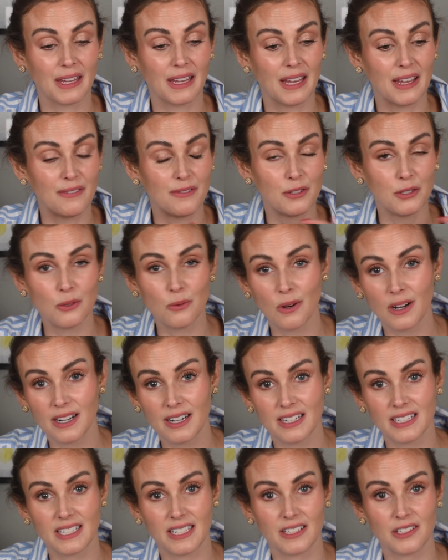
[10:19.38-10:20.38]
if you
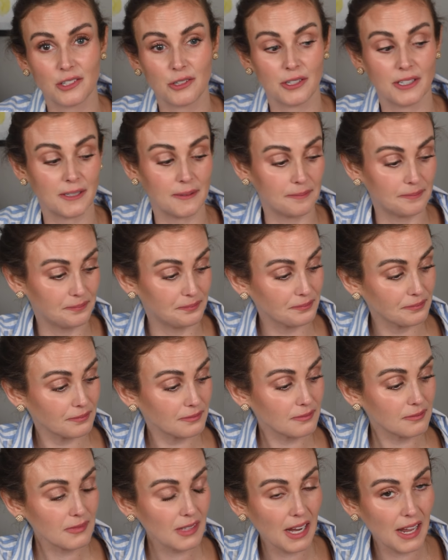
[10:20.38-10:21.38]
want a sunscreen
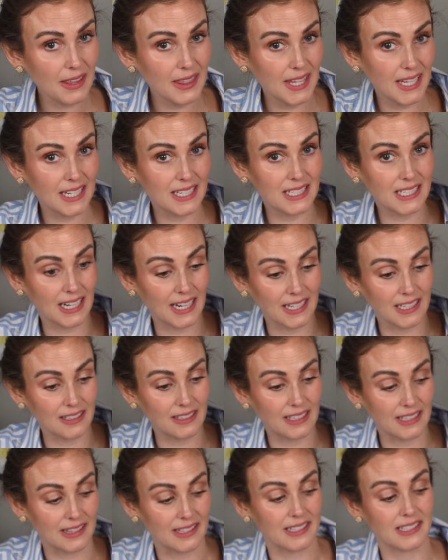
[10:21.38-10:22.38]
that is kind of
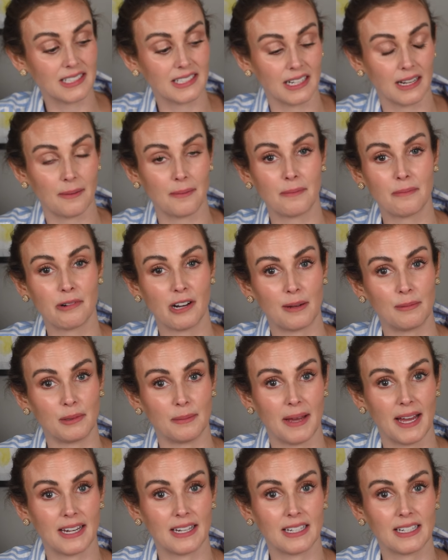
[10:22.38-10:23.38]
like this,
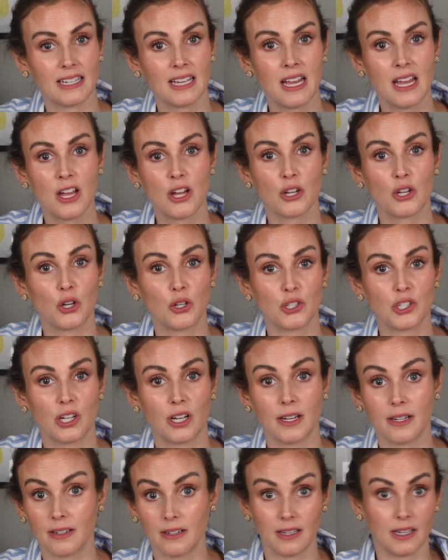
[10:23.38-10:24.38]
unproblematic, goes
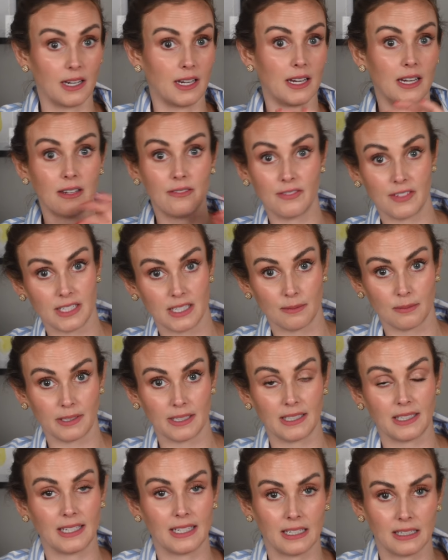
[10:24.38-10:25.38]
on
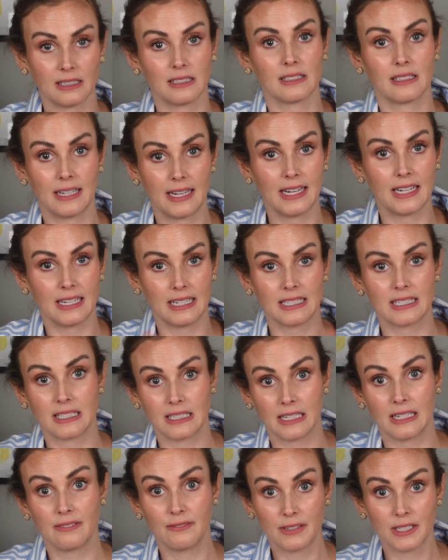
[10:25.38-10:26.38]
invisibly, like it
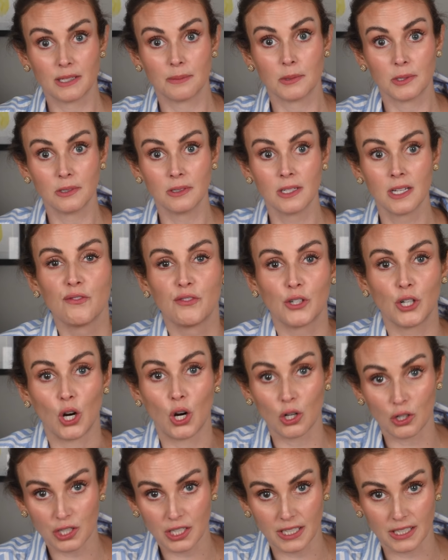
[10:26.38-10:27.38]
is invisible for
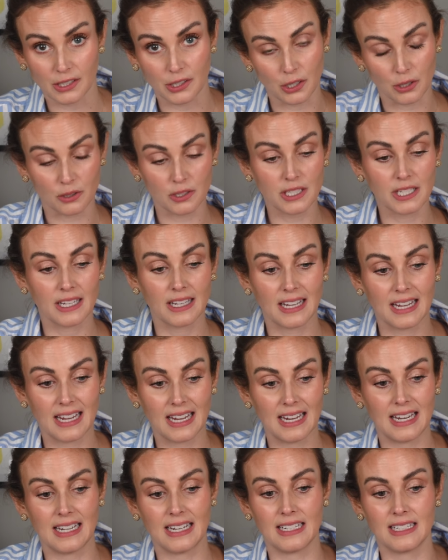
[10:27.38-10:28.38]
all skin tones,
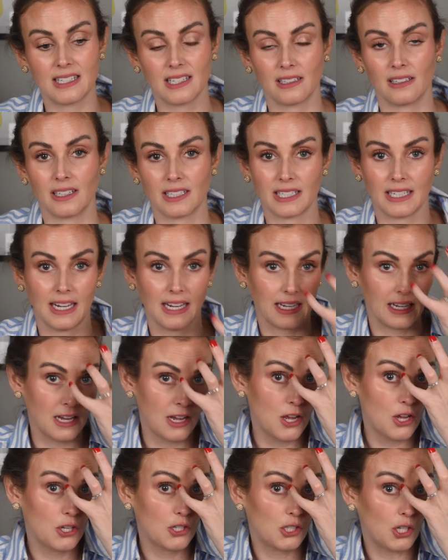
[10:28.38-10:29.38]
it is the Glossier.
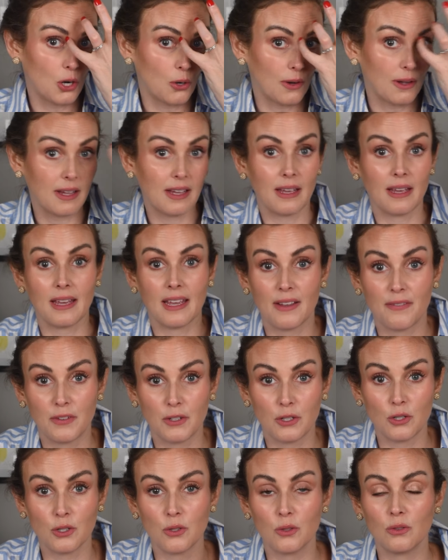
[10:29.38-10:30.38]
So if
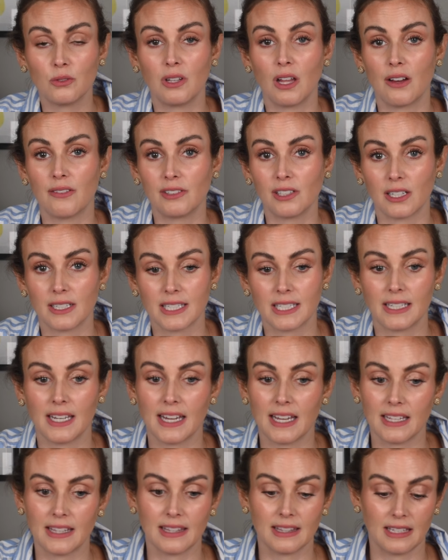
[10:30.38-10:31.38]
you love
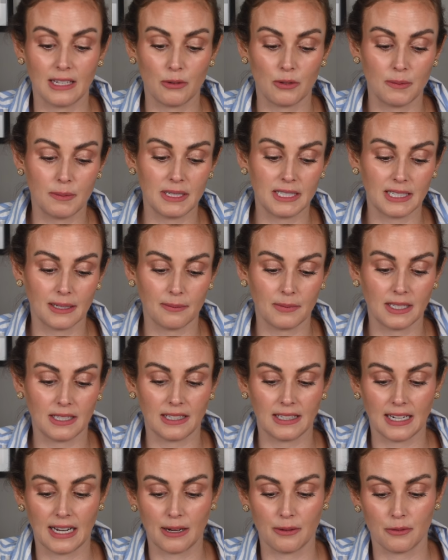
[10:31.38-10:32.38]
Glossier, it would be something
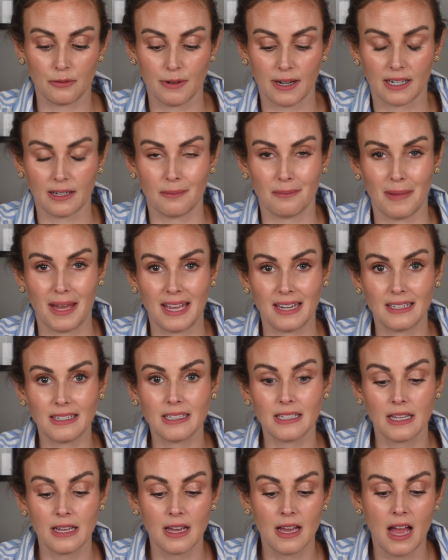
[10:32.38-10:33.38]
that I would
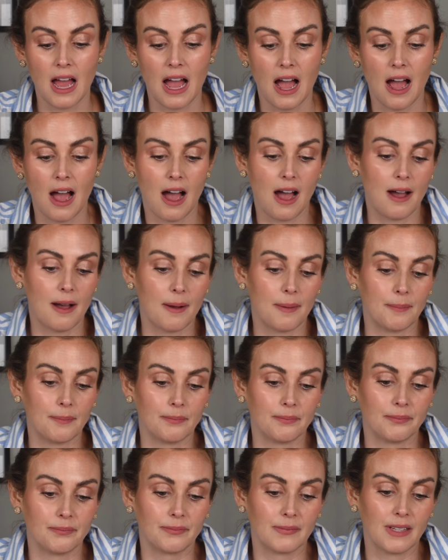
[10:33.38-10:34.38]
recommend.
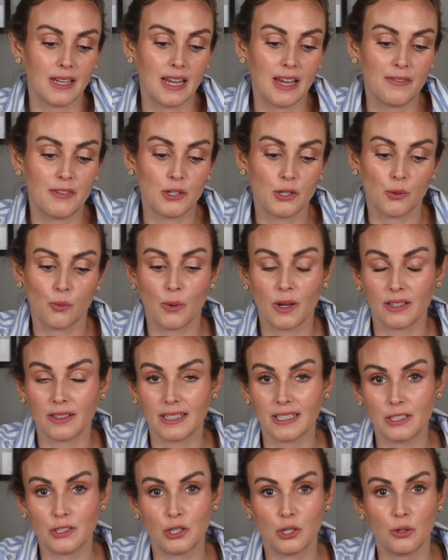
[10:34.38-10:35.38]
Um, if you're
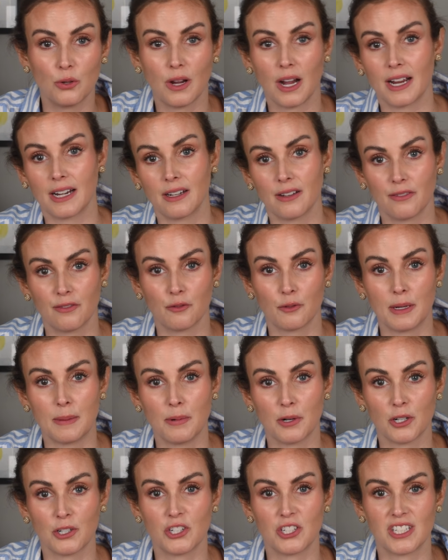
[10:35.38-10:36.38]
willing to kind of
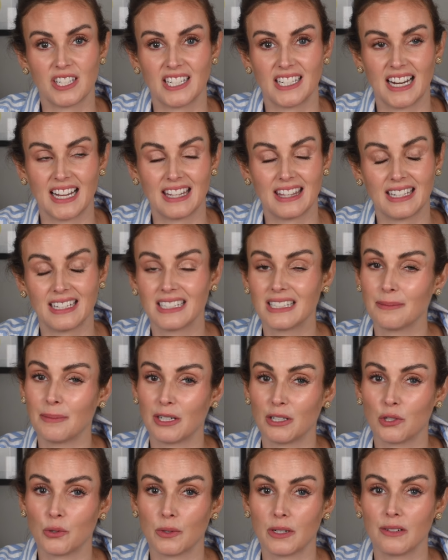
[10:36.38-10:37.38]
repurchase it, I think it's
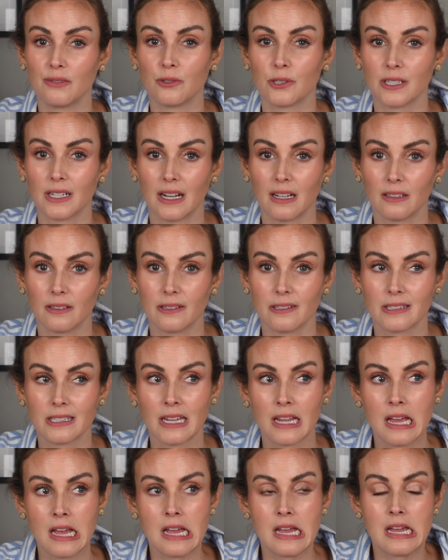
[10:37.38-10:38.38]
about
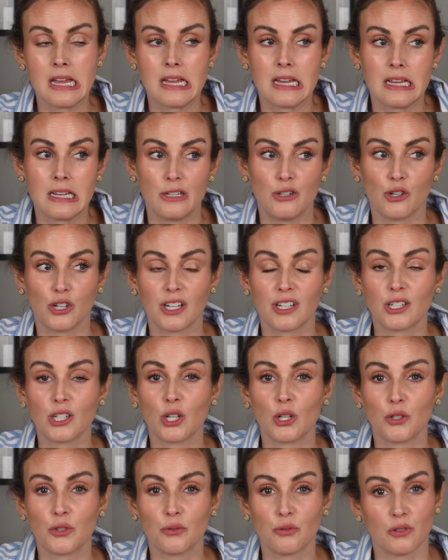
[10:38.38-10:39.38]
$24. You're gonna
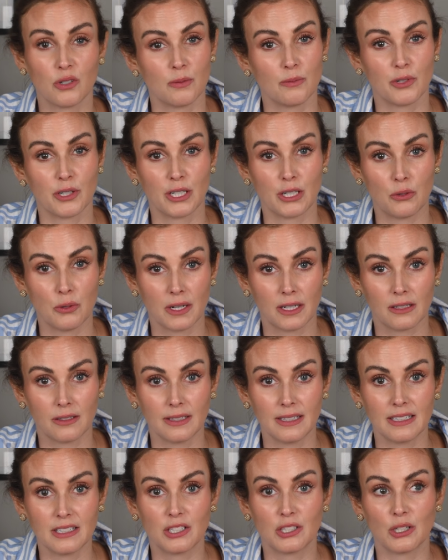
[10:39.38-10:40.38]
go through it pretty
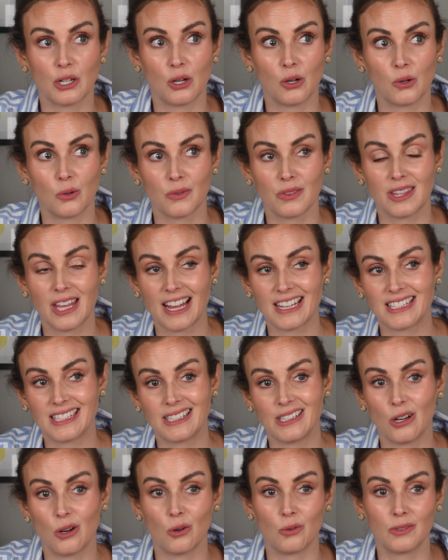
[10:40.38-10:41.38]
quickly, so that's
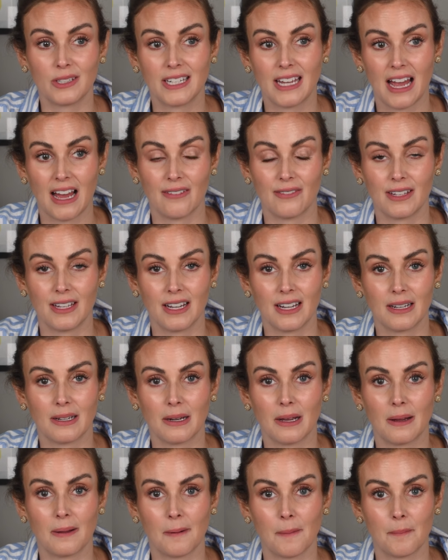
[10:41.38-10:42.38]
the only
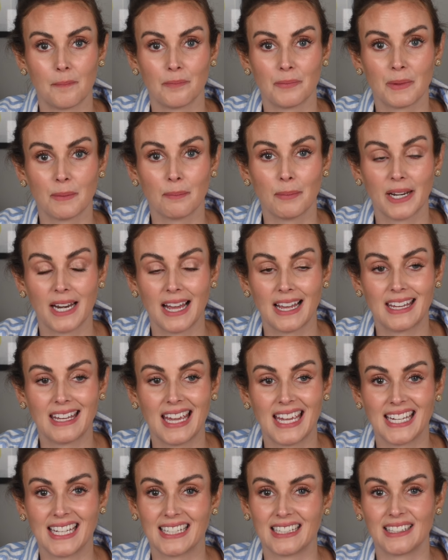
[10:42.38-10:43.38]
caveat. Um, but I
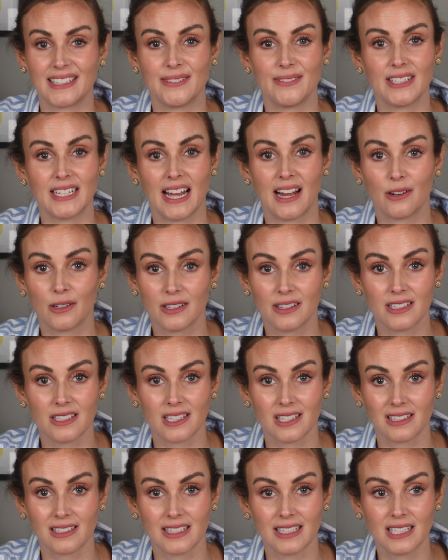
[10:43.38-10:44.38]
can't leave it out of
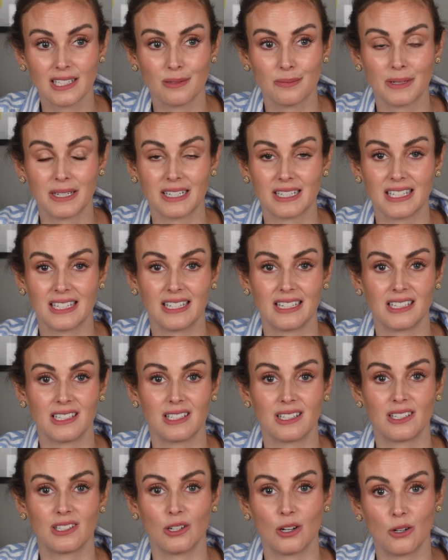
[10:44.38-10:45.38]
this list because it
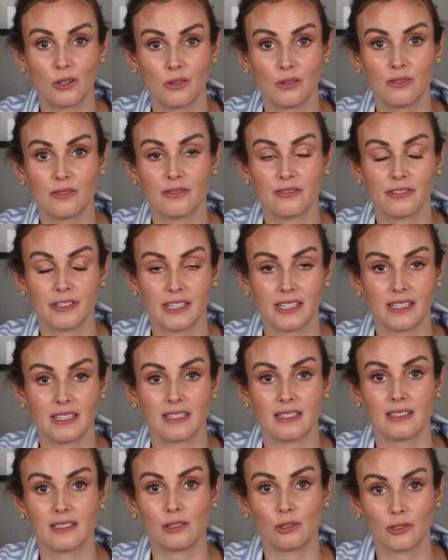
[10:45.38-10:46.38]
is so
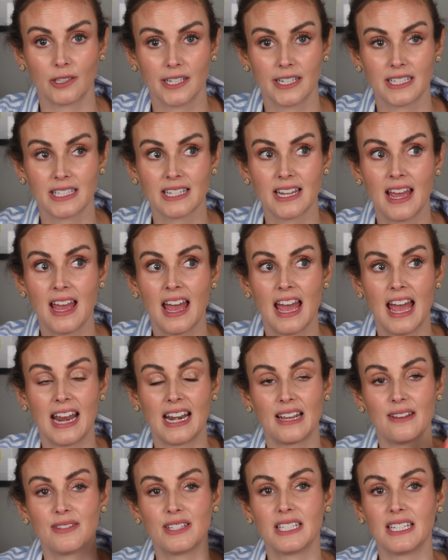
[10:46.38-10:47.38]
freaking glorious. And
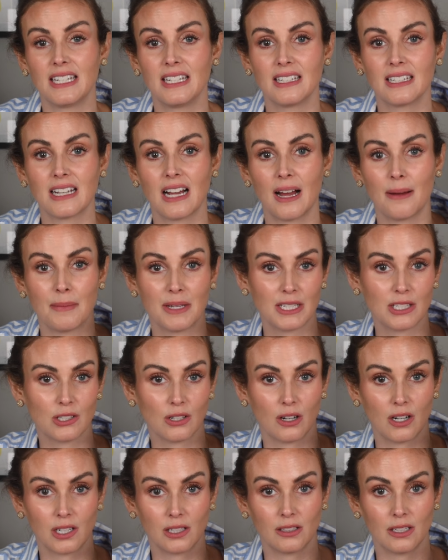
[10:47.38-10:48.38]
I've seen comments
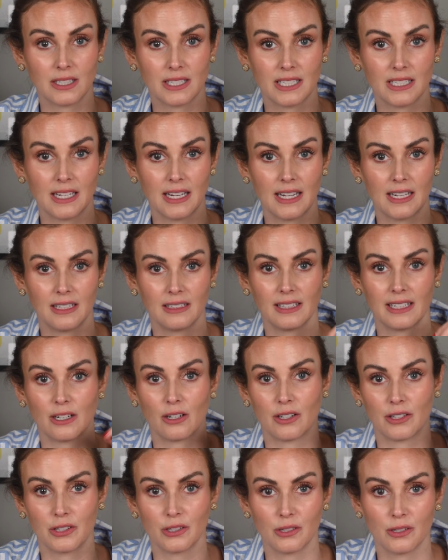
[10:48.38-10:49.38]
on Glossier, like
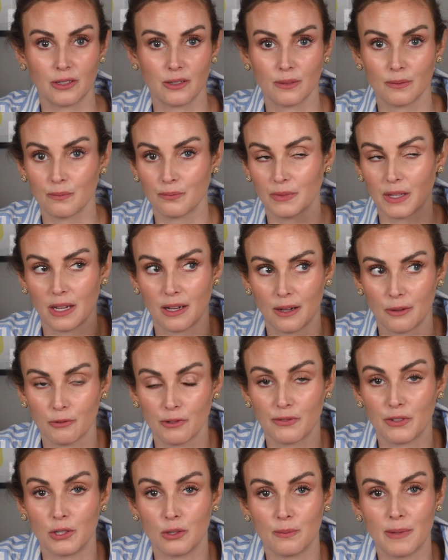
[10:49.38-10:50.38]
on their uh,
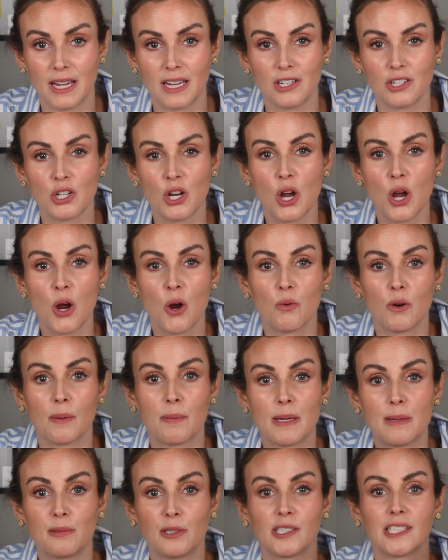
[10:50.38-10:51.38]
review page, where
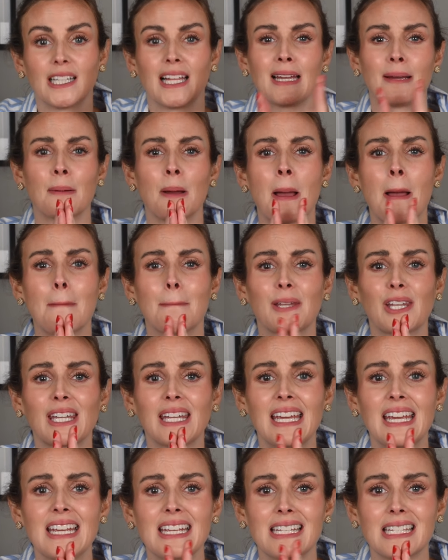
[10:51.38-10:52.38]
people are like,
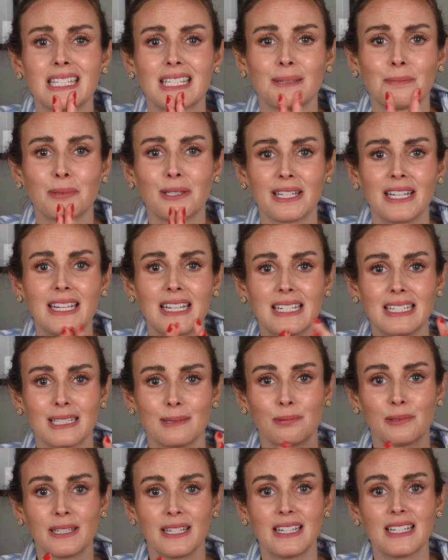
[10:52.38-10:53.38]
please,
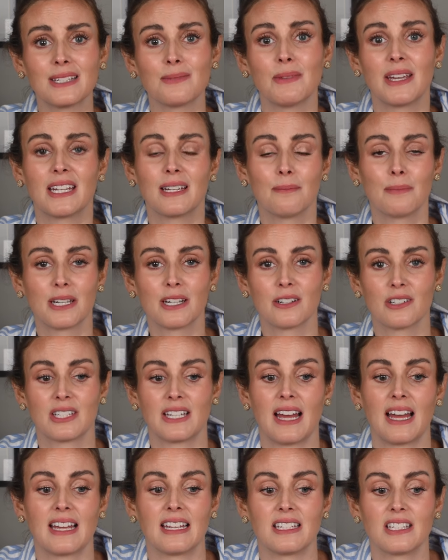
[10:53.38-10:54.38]
please, please make a bigger
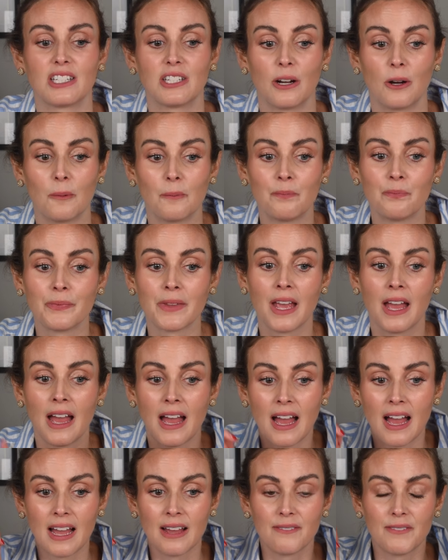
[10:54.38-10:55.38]
size. So
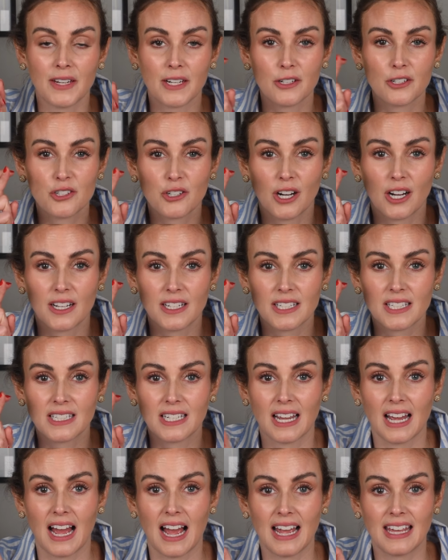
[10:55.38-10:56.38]
fingers
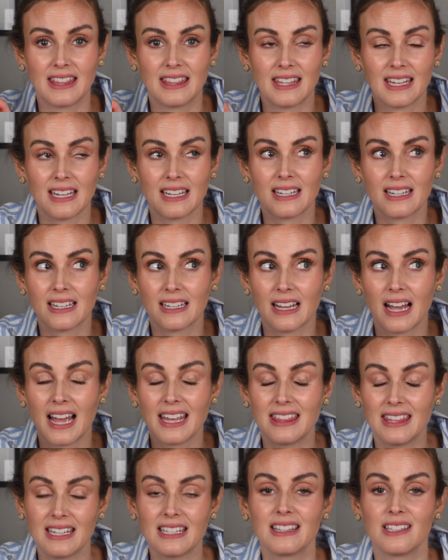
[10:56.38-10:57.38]
crossed. I think I
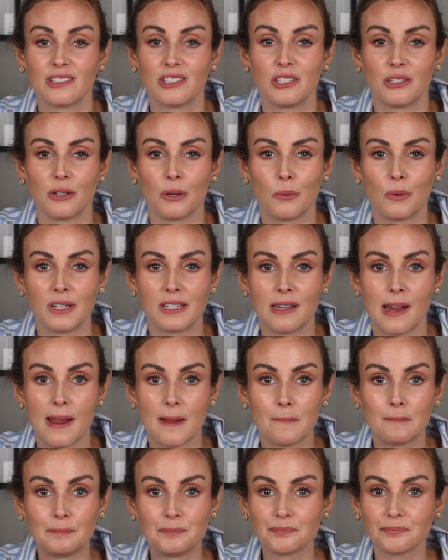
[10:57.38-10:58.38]
think they'll do it one
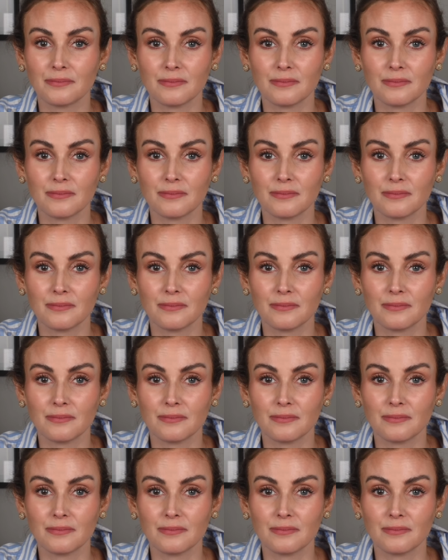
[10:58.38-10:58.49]
day.